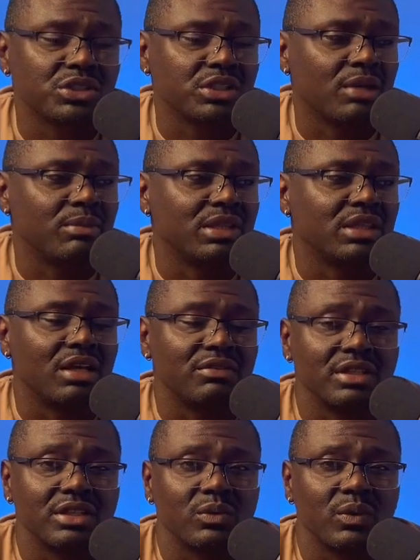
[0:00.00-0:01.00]
I've been loving
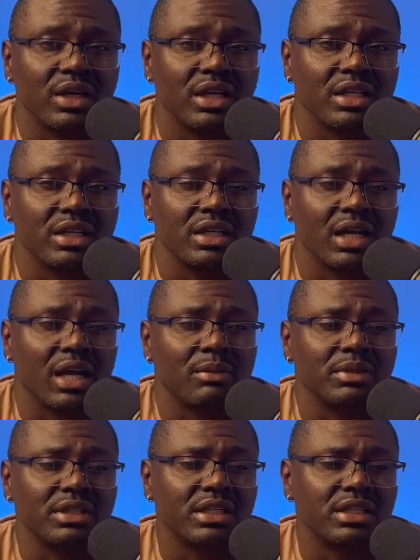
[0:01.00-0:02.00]
the way I've
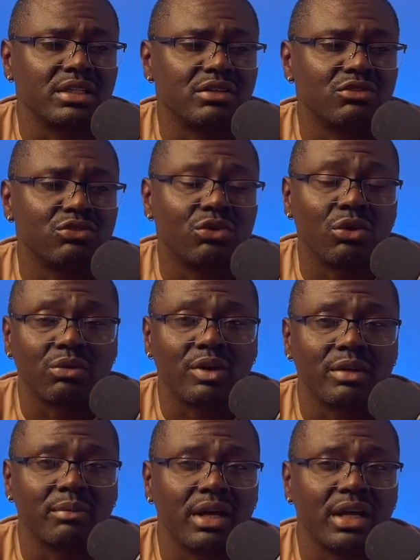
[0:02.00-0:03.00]
been getting 4 running
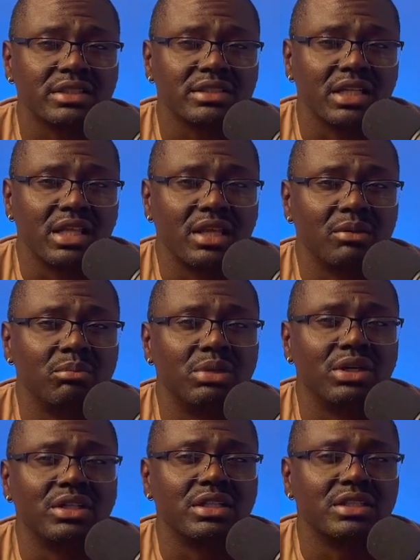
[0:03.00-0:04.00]
backs and then
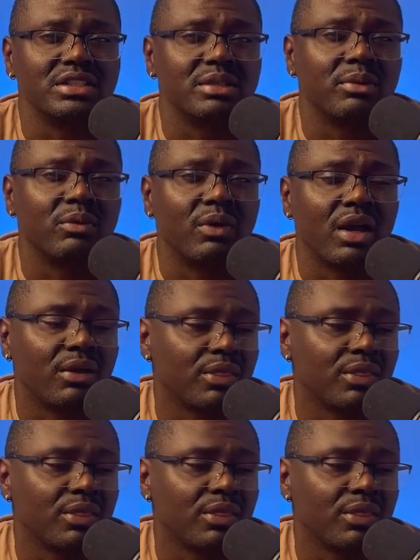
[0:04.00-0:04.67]
building the team around